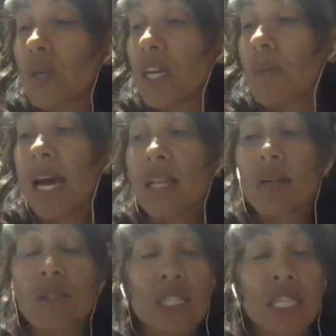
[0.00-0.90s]
we get paid
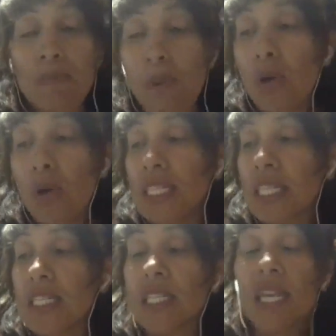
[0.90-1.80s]
on team
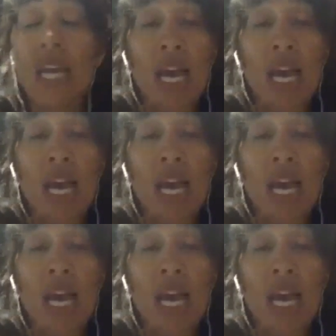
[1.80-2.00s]
bonuses,